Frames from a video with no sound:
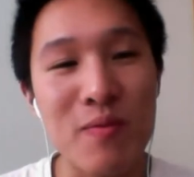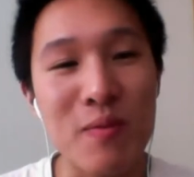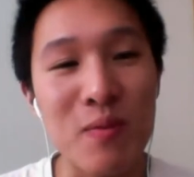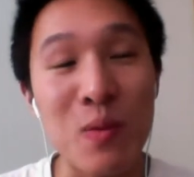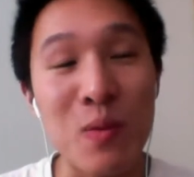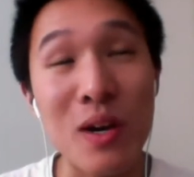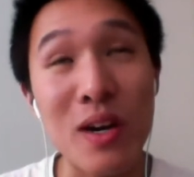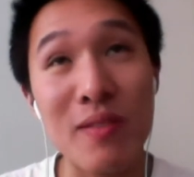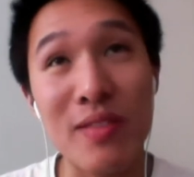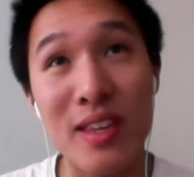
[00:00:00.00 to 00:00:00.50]

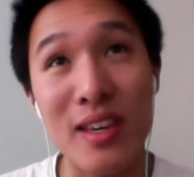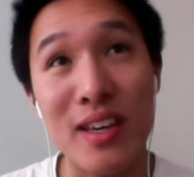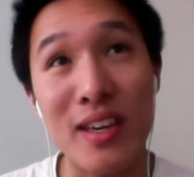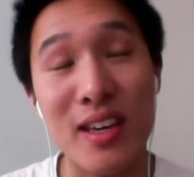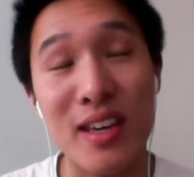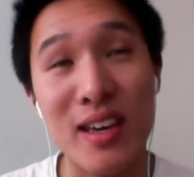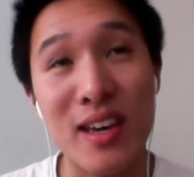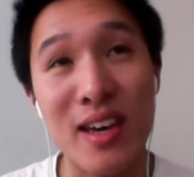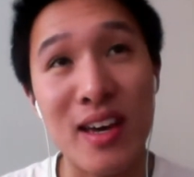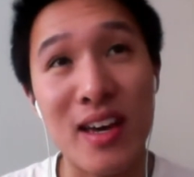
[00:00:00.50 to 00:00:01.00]
one of
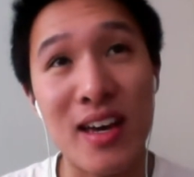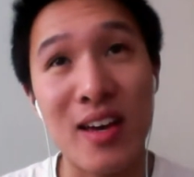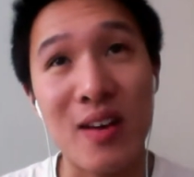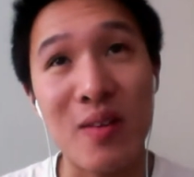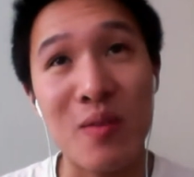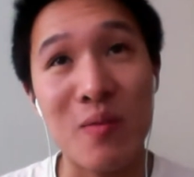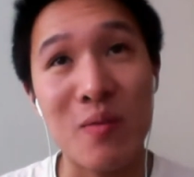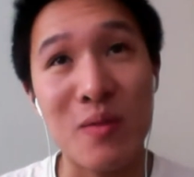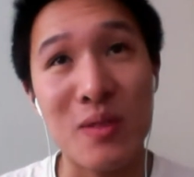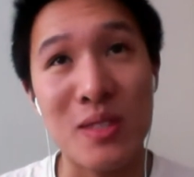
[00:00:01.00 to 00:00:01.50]
the
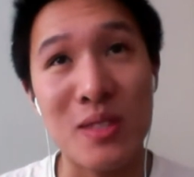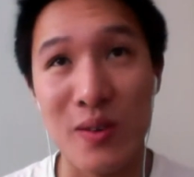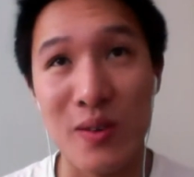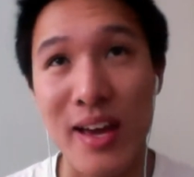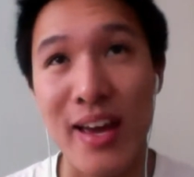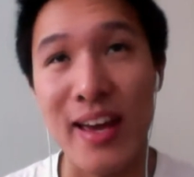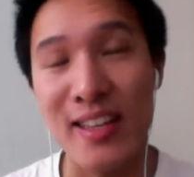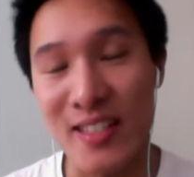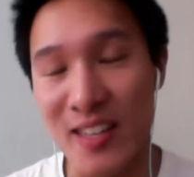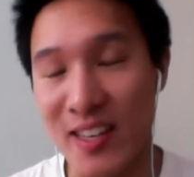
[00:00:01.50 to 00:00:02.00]
uh, so
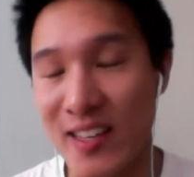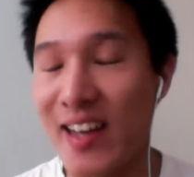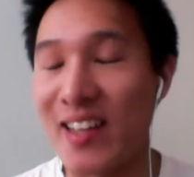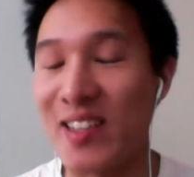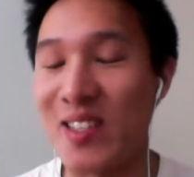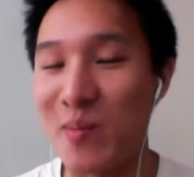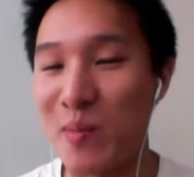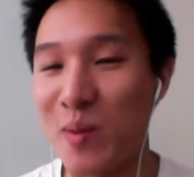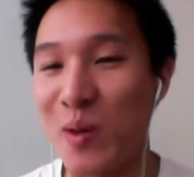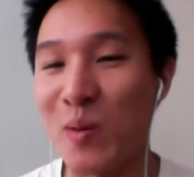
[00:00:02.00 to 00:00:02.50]
I guess
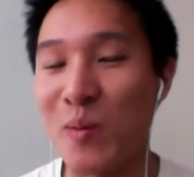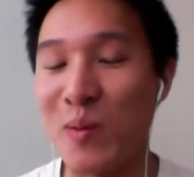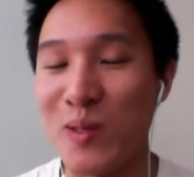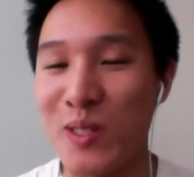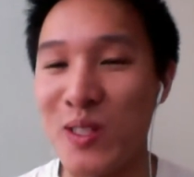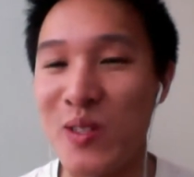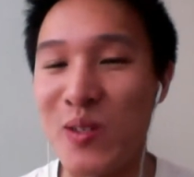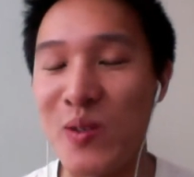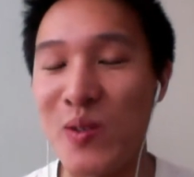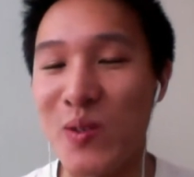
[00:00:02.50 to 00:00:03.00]
connecting mobile
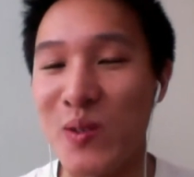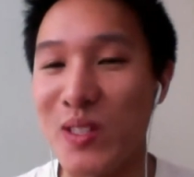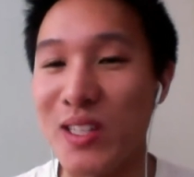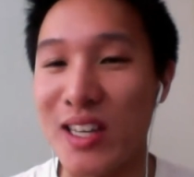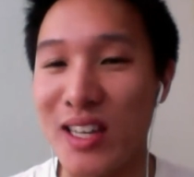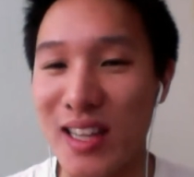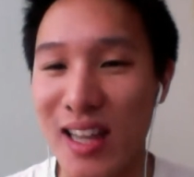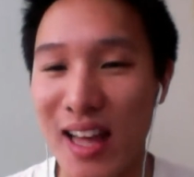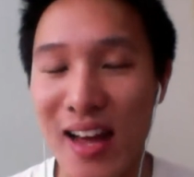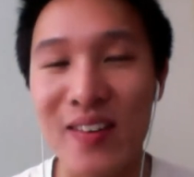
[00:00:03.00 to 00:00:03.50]
to to
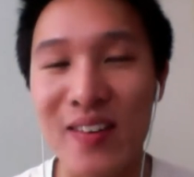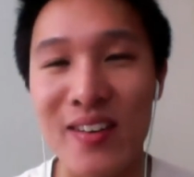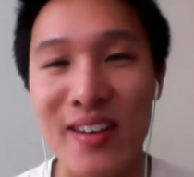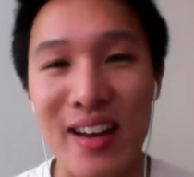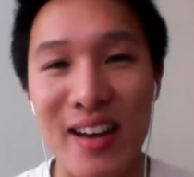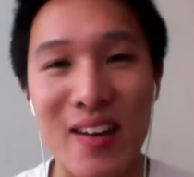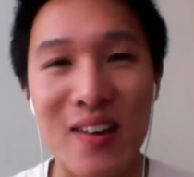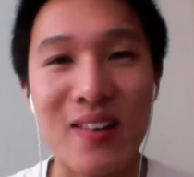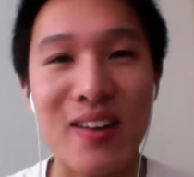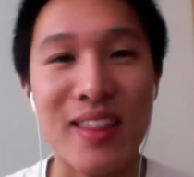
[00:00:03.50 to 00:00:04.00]
cloud
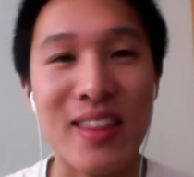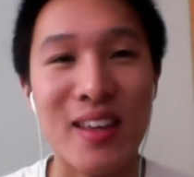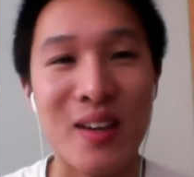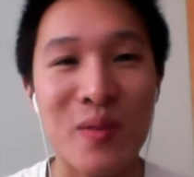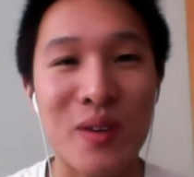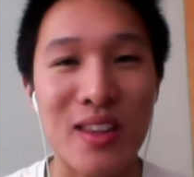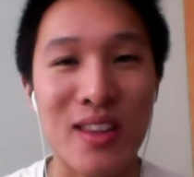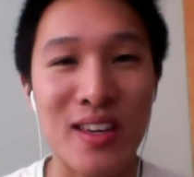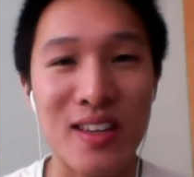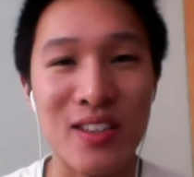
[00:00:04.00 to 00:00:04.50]
now, I think
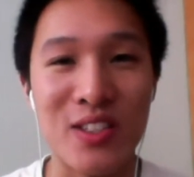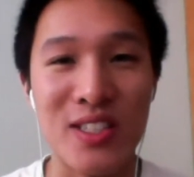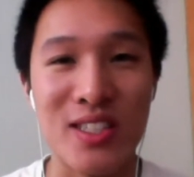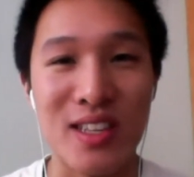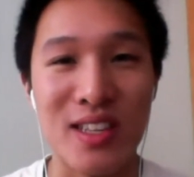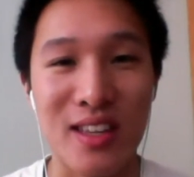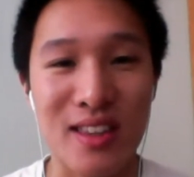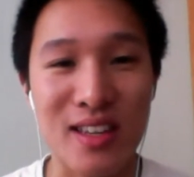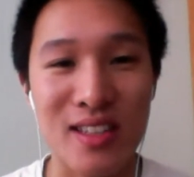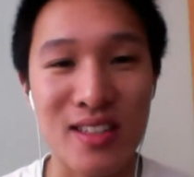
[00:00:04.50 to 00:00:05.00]
one of the
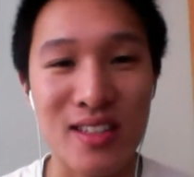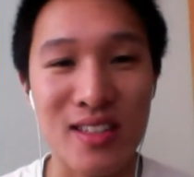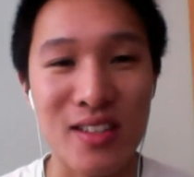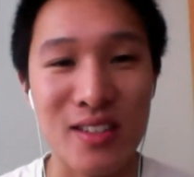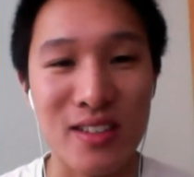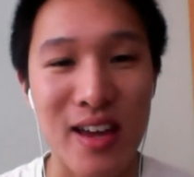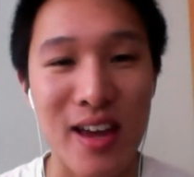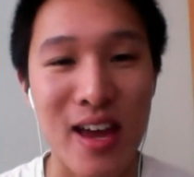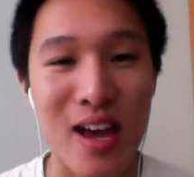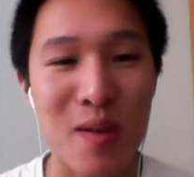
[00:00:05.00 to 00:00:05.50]
interesting things that's
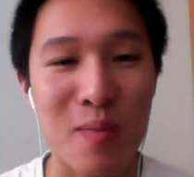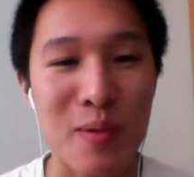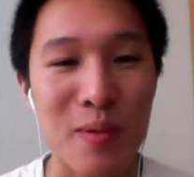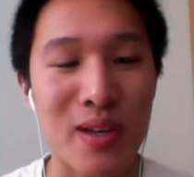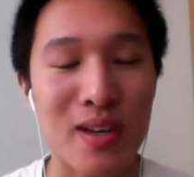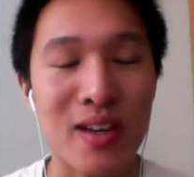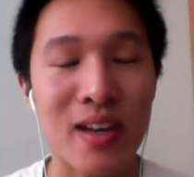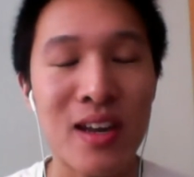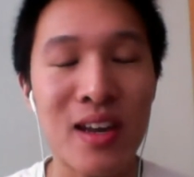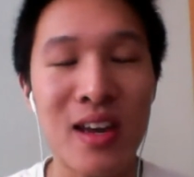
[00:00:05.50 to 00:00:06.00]
going to
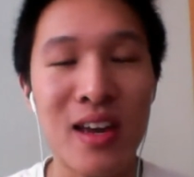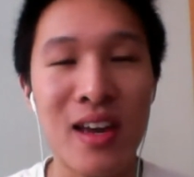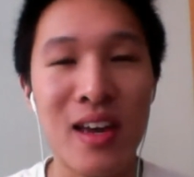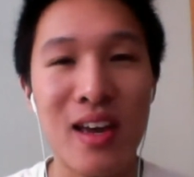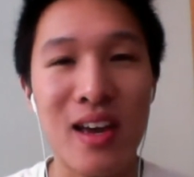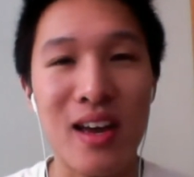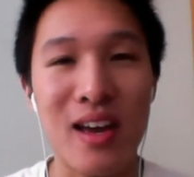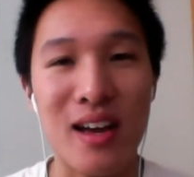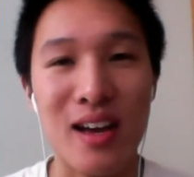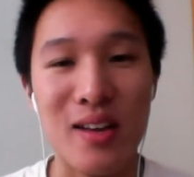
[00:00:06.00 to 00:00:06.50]
happen
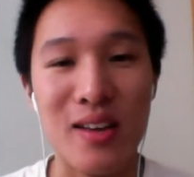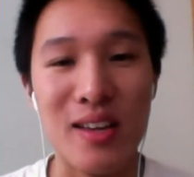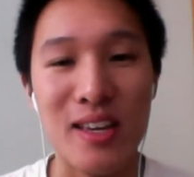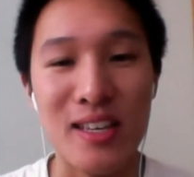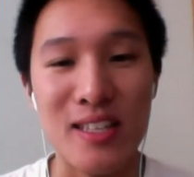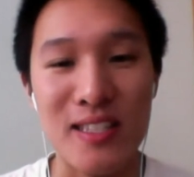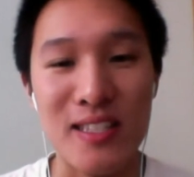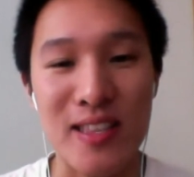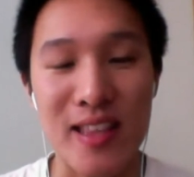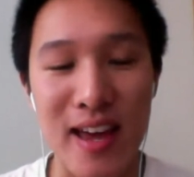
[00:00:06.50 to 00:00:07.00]
uh,
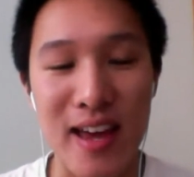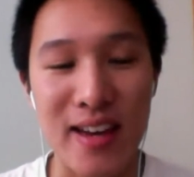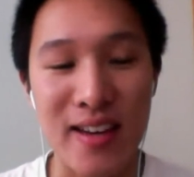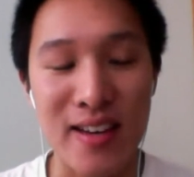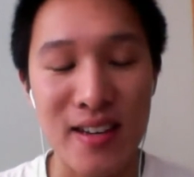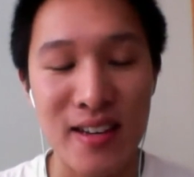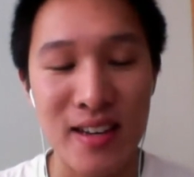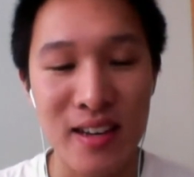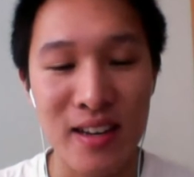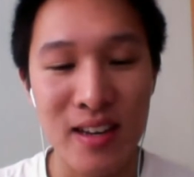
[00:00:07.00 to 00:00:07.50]
is that
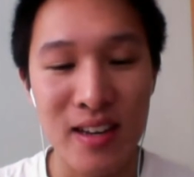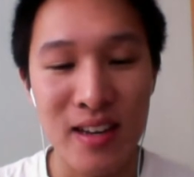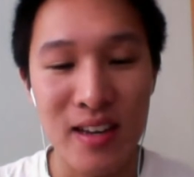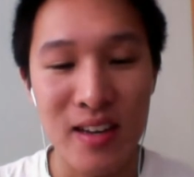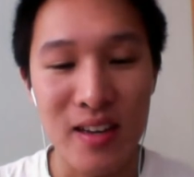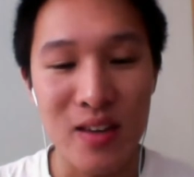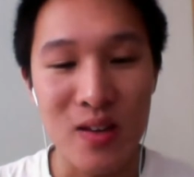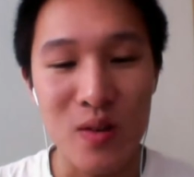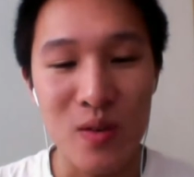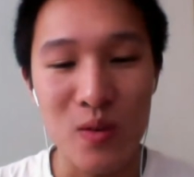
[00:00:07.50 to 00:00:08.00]

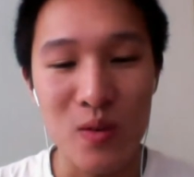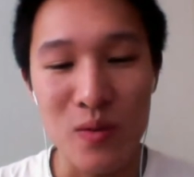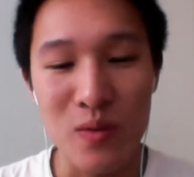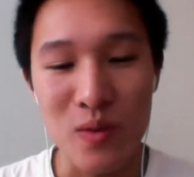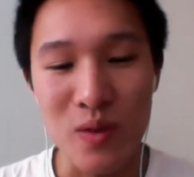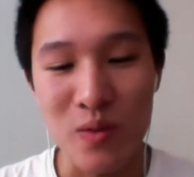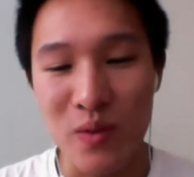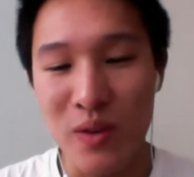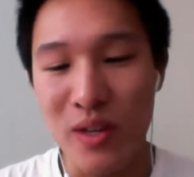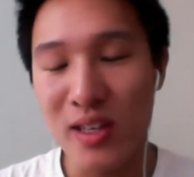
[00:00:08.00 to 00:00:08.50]
you
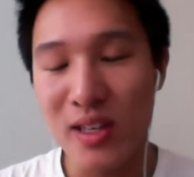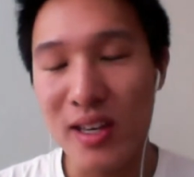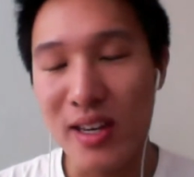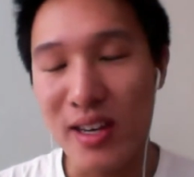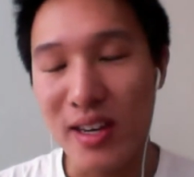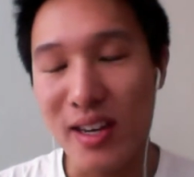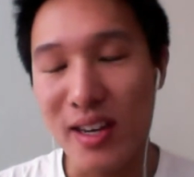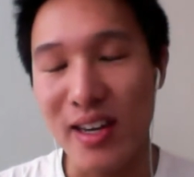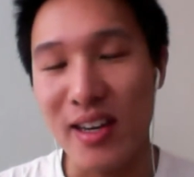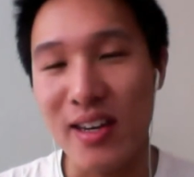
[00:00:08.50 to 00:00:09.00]
you really
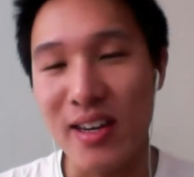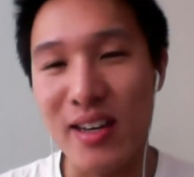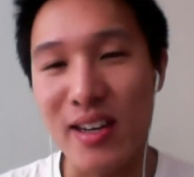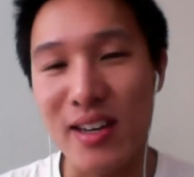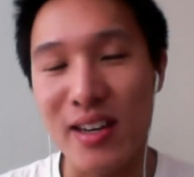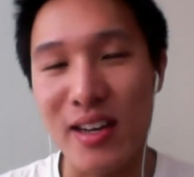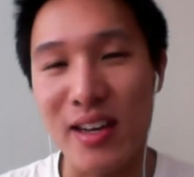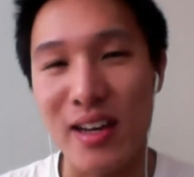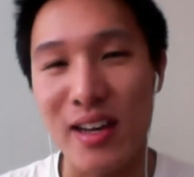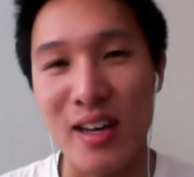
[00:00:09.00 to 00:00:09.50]

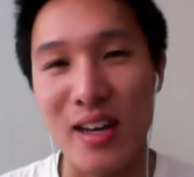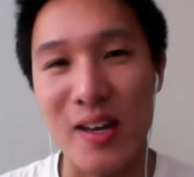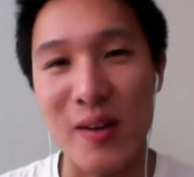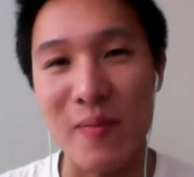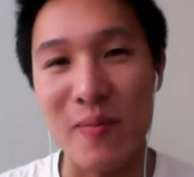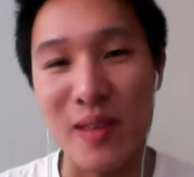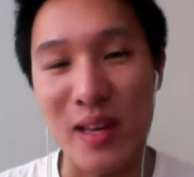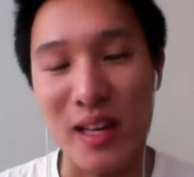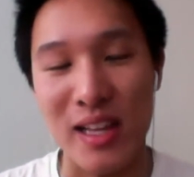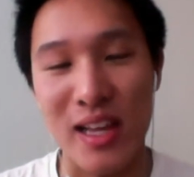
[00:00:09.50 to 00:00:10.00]
need
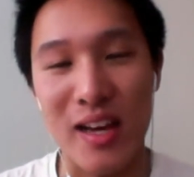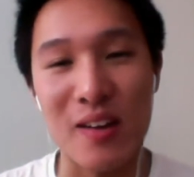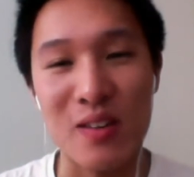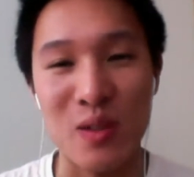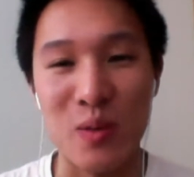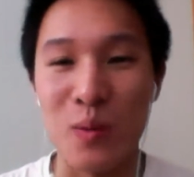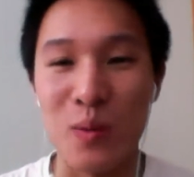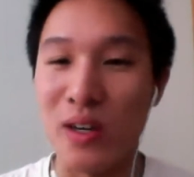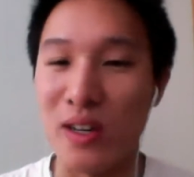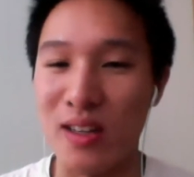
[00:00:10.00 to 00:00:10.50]
uh, the
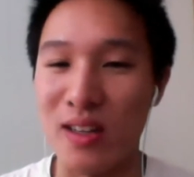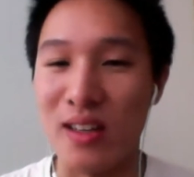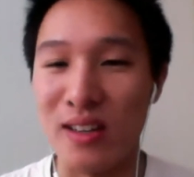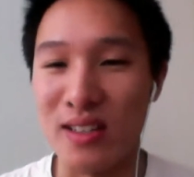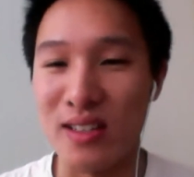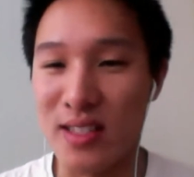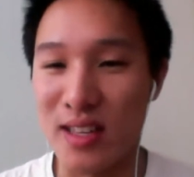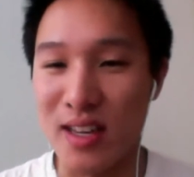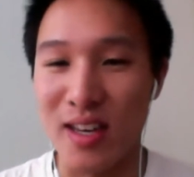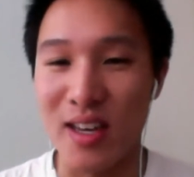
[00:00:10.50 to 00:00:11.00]
cloud to work
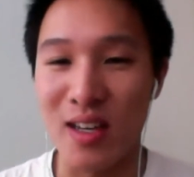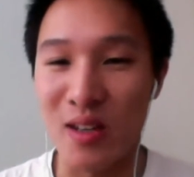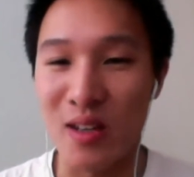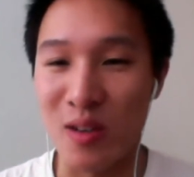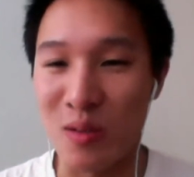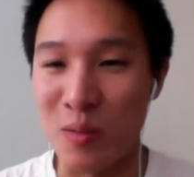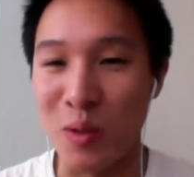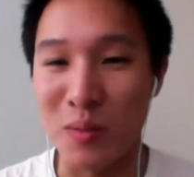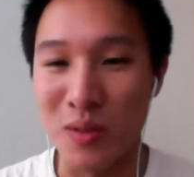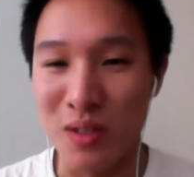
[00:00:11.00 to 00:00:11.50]
alongside
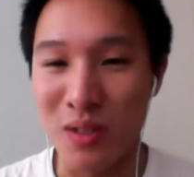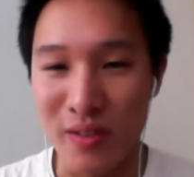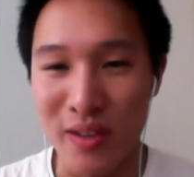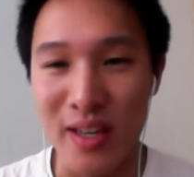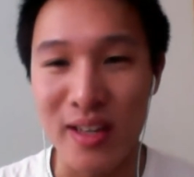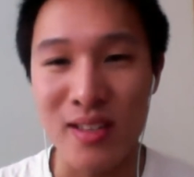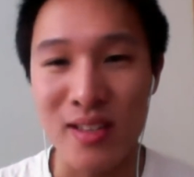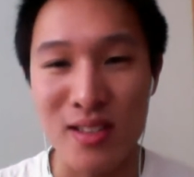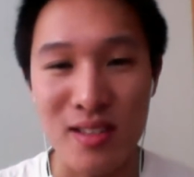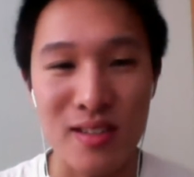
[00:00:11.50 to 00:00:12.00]
your mobile
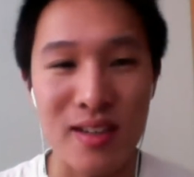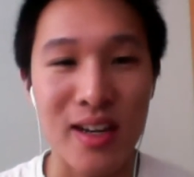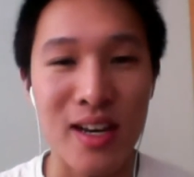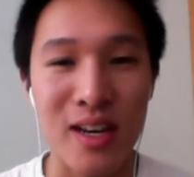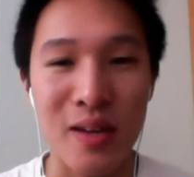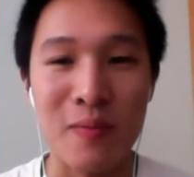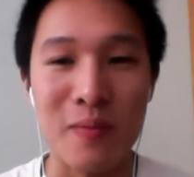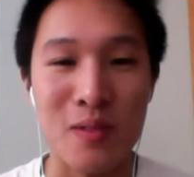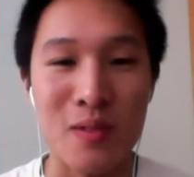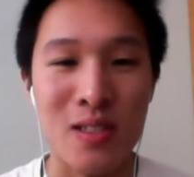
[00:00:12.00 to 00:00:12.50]
device, right?
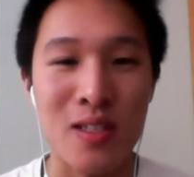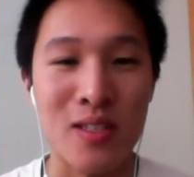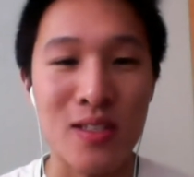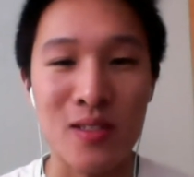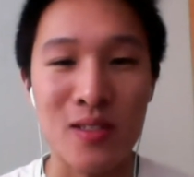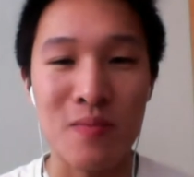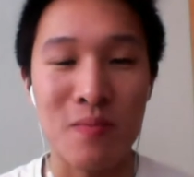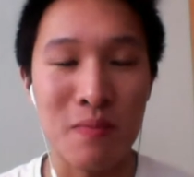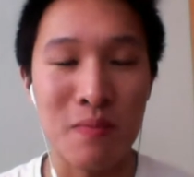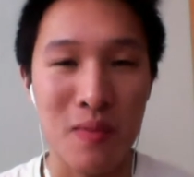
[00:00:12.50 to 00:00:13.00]

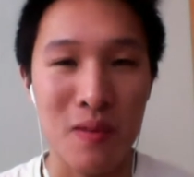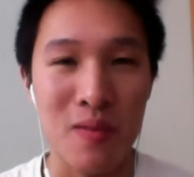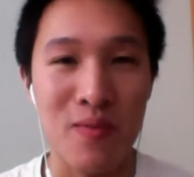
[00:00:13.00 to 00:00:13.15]
Because mm-hmm.